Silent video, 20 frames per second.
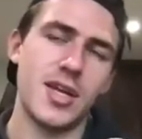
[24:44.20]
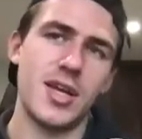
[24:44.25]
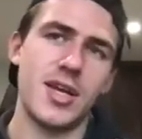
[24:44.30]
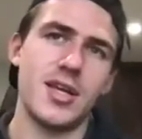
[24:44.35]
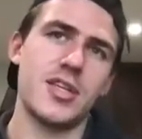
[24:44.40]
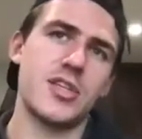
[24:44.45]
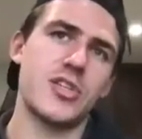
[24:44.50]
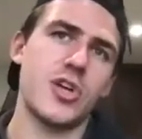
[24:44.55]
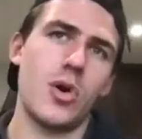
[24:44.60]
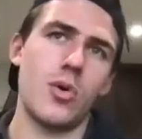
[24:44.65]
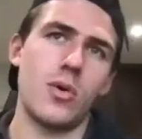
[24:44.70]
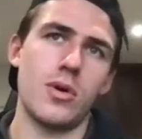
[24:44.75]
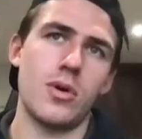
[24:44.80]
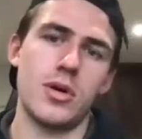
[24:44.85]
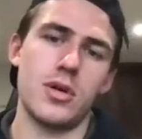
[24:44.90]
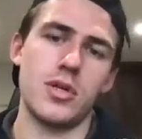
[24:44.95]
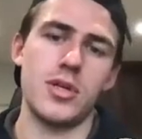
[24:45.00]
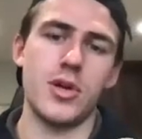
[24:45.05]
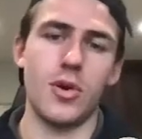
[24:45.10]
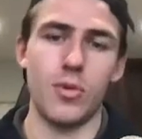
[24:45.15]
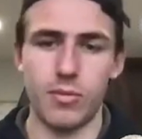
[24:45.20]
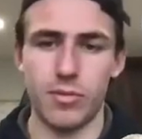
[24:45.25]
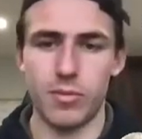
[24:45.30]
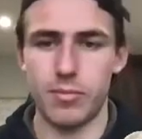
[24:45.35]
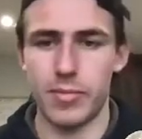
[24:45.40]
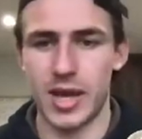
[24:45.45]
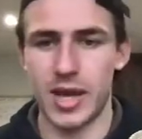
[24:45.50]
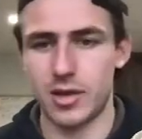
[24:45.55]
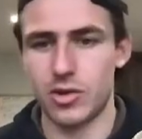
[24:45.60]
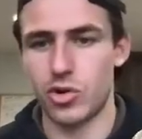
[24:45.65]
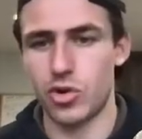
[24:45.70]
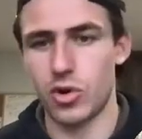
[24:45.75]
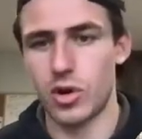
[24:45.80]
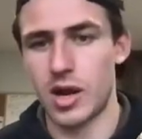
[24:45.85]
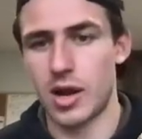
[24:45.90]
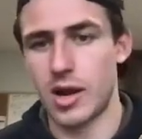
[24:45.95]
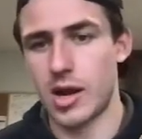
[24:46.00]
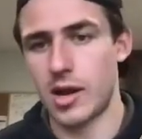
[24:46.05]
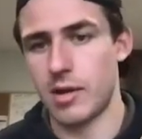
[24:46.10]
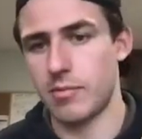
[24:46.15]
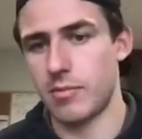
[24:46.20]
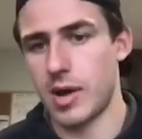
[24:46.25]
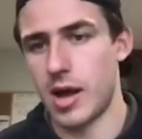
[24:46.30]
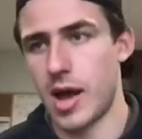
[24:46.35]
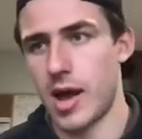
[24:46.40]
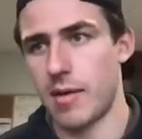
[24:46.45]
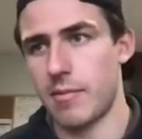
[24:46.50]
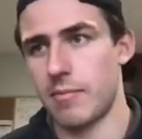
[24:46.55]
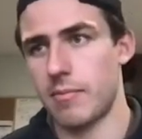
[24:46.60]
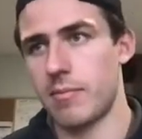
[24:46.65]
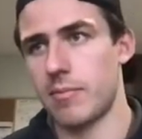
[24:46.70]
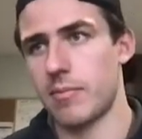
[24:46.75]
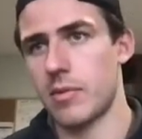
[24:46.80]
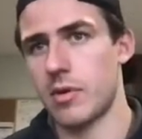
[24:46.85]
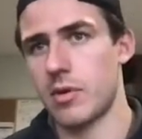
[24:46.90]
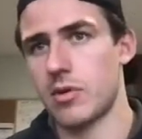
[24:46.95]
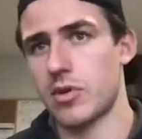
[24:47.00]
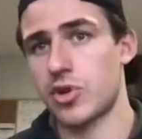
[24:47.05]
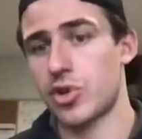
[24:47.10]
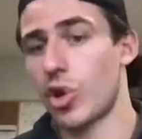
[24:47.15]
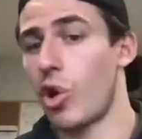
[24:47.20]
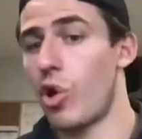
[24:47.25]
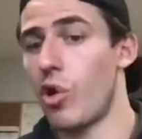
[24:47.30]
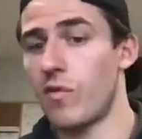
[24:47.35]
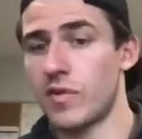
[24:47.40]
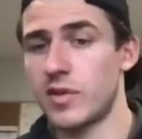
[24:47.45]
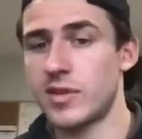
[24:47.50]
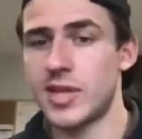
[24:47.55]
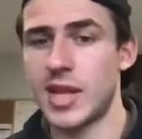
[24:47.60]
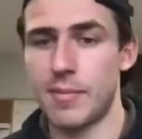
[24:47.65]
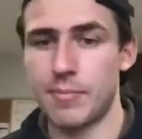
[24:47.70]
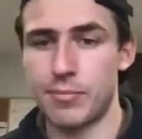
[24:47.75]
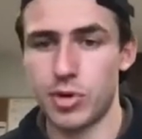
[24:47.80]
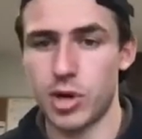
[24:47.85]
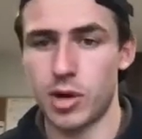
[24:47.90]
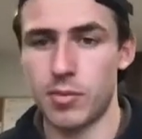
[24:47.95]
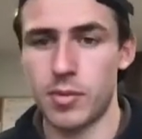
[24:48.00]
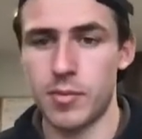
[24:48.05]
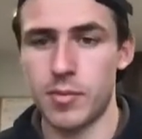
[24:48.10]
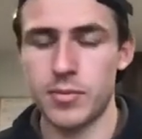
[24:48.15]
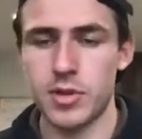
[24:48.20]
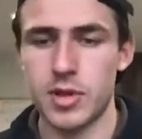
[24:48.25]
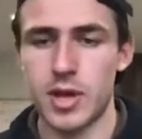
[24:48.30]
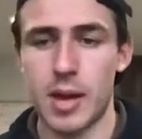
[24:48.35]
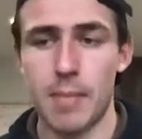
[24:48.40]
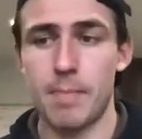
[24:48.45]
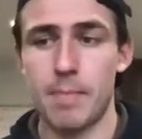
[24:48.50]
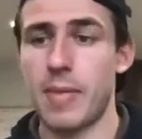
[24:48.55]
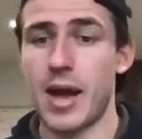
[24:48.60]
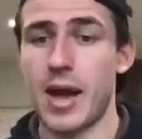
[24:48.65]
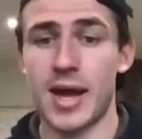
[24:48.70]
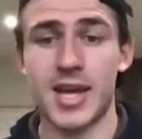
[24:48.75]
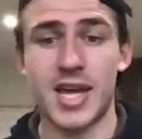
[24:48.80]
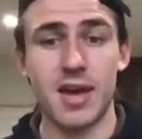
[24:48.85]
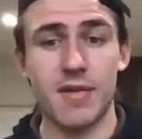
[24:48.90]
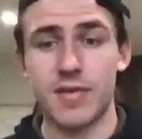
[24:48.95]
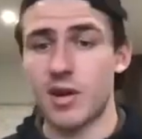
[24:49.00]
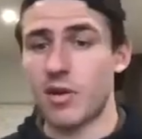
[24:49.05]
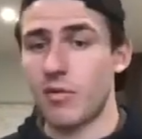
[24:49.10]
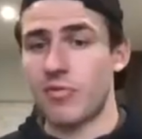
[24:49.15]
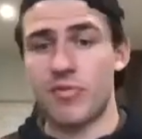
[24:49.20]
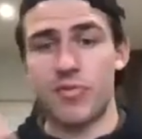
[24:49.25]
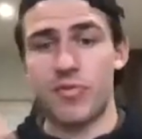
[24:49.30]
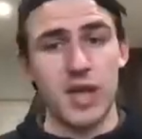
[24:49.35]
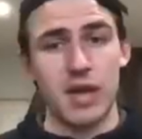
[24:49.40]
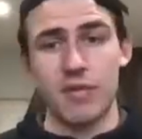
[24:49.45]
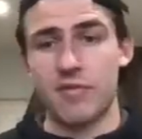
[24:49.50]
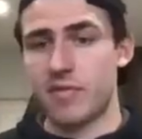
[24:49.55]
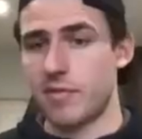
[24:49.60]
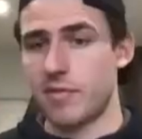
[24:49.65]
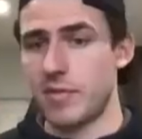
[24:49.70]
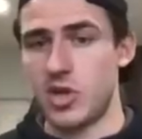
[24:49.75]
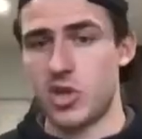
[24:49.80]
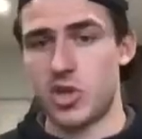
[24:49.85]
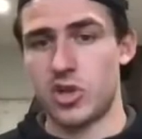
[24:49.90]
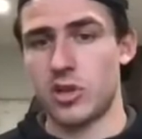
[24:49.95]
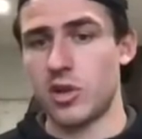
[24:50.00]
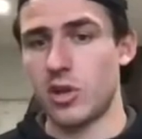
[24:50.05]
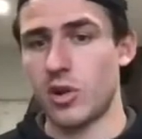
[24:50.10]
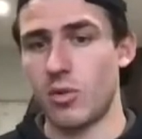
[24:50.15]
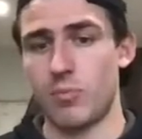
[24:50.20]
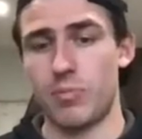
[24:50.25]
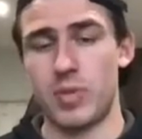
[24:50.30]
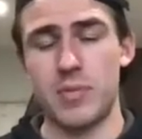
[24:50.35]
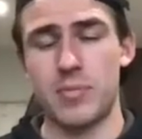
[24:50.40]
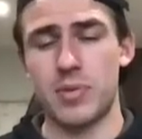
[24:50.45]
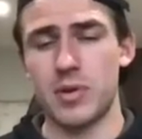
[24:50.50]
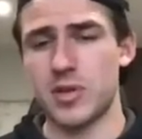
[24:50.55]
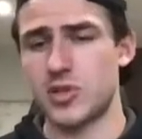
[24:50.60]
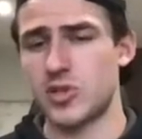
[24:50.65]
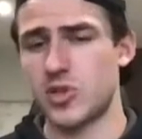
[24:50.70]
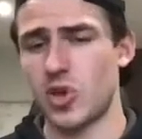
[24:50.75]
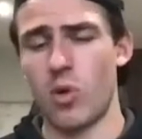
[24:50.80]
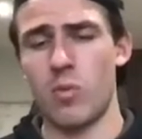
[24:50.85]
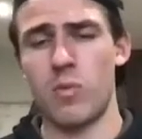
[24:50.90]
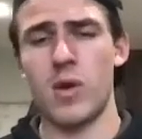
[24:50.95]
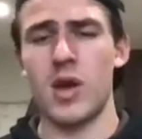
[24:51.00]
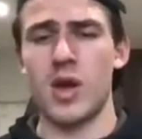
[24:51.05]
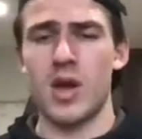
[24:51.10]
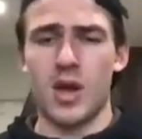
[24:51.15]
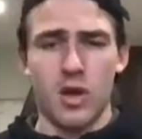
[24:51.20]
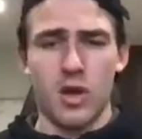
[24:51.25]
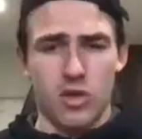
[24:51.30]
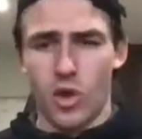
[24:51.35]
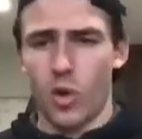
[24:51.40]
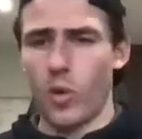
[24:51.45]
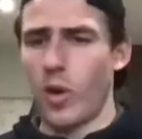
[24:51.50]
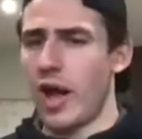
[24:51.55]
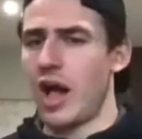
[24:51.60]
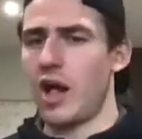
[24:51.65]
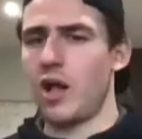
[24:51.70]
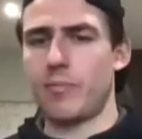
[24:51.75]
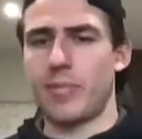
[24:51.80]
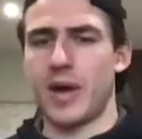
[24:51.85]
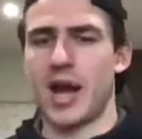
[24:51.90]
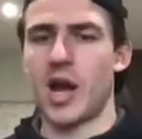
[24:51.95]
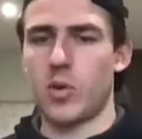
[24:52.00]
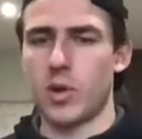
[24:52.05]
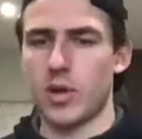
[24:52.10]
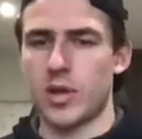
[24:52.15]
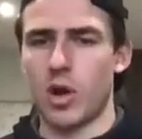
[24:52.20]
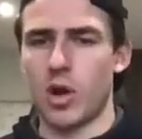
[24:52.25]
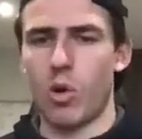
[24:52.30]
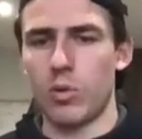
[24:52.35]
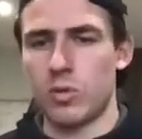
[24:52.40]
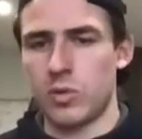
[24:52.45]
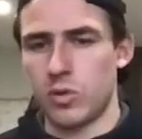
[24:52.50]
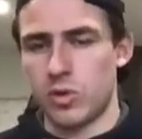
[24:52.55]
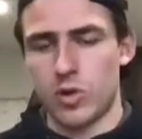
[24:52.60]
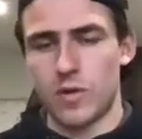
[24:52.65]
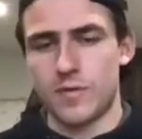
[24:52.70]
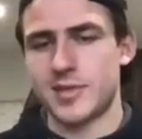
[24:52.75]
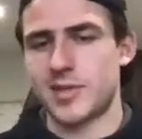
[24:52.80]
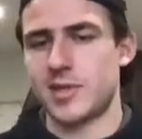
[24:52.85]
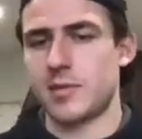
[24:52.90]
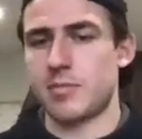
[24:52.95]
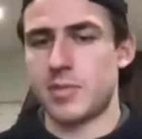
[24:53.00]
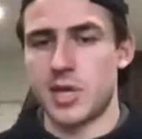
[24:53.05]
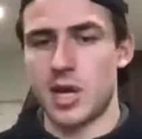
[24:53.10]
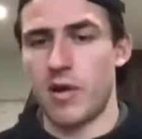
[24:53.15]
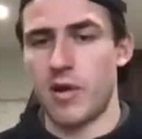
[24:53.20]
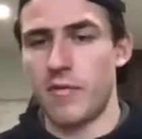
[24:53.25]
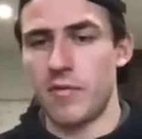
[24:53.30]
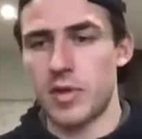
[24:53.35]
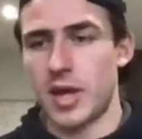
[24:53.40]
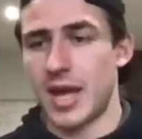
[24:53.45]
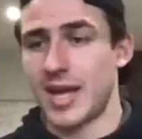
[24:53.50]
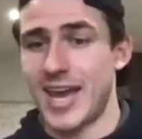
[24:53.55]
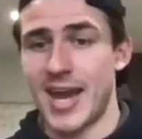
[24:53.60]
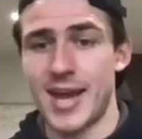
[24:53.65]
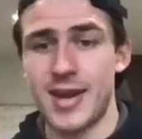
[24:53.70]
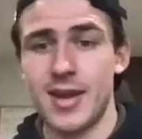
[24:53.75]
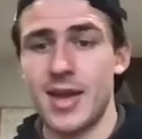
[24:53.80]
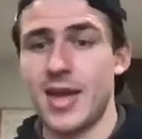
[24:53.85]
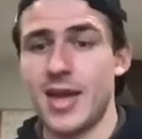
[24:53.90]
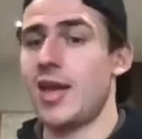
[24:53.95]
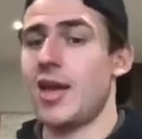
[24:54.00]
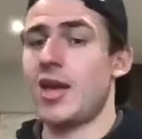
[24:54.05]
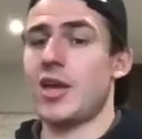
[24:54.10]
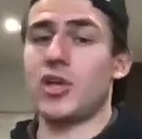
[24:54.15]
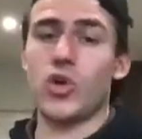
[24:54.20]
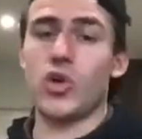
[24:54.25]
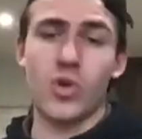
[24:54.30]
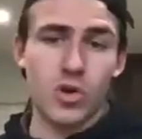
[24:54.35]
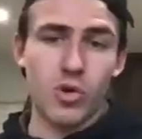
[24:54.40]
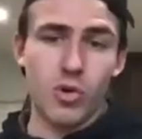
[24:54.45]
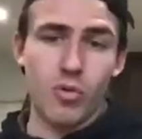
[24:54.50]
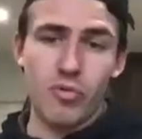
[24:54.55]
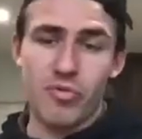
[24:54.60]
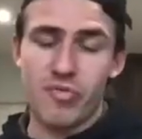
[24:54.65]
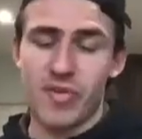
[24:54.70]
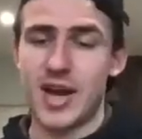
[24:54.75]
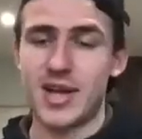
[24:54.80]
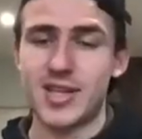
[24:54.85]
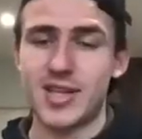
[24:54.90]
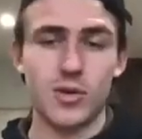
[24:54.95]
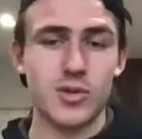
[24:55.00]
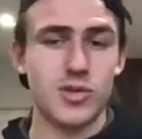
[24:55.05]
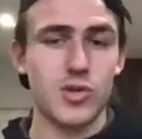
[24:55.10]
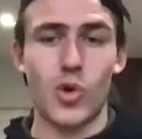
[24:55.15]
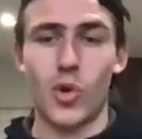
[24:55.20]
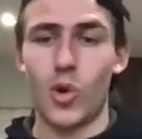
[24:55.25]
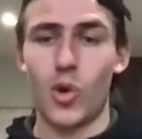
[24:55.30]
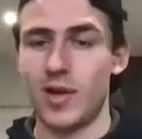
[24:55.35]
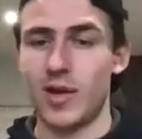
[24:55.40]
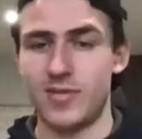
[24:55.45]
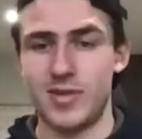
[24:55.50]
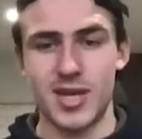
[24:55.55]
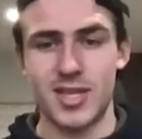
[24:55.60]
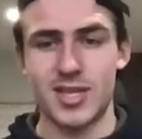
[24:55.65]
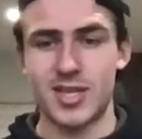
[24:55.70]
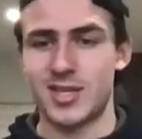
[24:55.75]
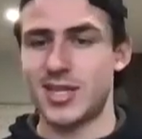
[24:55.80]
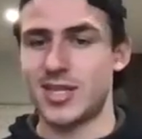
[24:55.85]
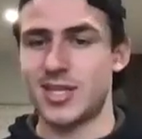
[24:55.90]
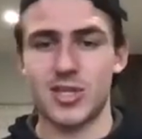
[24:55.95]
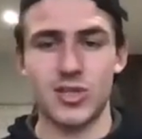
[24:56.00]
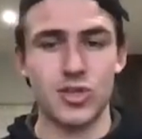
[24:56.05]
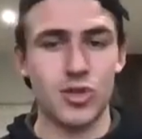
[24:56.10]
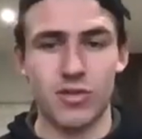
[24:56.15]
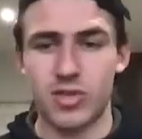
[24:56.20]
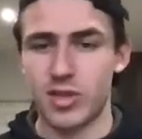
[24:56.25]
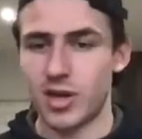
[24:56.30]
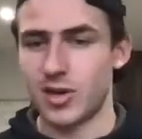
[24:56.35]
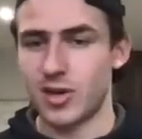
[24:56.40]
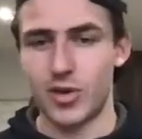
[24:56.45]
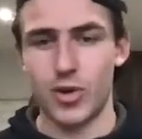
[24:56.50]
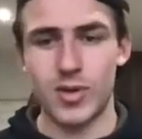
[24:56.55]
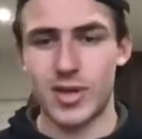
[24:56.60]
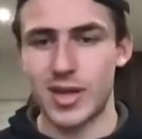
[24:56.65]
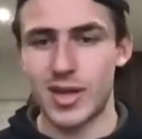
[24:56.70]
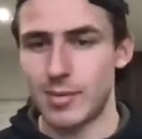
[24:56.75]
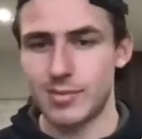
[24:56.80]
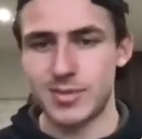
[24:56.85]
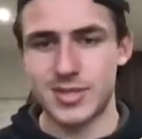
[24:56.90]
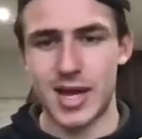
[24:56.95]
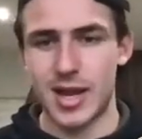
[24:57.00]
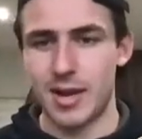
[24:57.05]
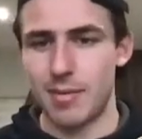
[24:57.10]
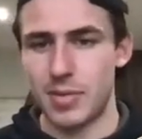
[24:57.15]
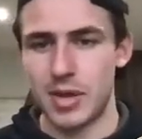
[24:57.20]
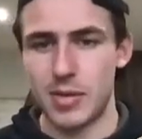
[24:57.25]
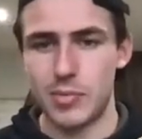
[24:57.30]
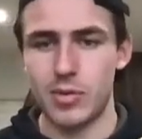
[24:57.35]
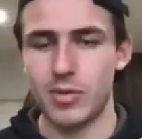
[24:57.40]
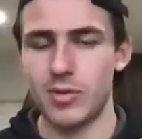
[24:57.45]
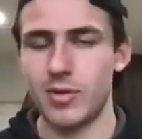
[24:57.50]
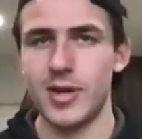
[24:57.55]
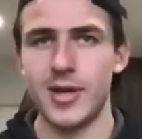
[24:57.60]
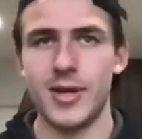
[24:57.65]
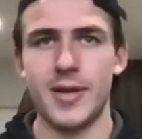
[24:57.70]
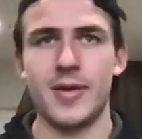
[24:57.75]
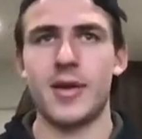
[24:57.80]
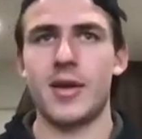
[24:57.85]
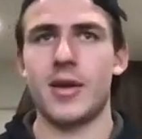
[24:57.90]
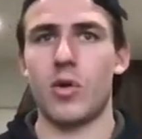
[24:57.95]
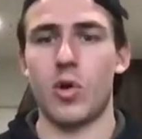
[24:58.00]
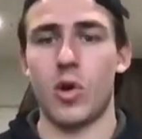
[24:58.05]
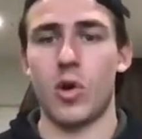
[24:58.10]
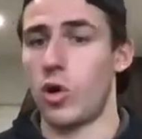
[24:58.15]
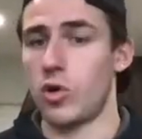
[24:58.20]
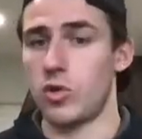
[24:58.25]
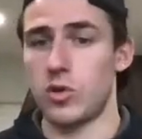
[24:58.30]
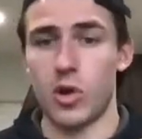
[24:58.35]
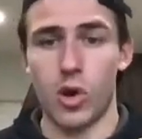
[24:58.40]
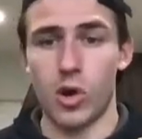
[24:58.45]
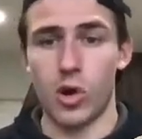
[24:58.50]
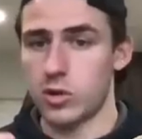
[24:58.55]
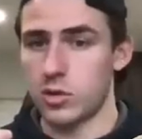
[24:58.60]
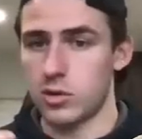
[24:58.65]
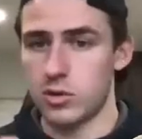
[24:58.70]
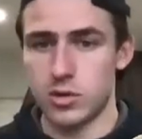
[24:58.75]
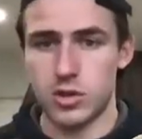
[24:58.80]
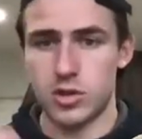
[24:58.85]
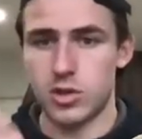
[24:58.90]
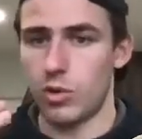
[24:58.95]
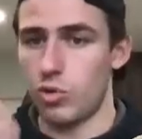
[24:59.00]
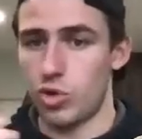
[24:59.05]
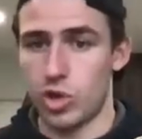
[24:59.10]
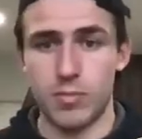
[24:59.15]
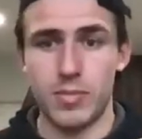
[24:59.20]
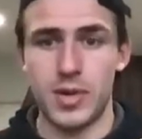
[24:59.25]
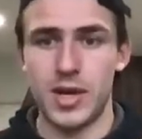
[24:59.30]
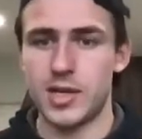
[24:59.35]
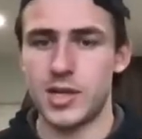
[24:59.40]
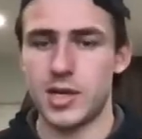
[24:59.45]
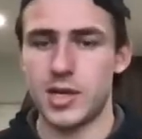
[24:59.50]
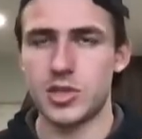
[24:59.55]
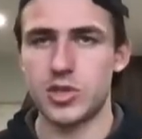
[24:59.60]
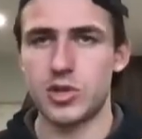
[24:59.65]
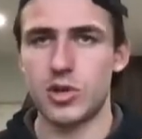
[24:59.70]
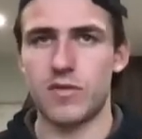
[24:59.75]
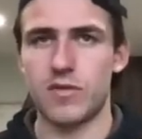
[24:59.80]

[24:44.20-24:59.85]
So, you know, making sure I'm solving them problems and giving out free information. You know, people are so held back with holding stuff to themselves. Again, you can go and find out all of this. This is nothing new that I'm telling people on social media and stuff.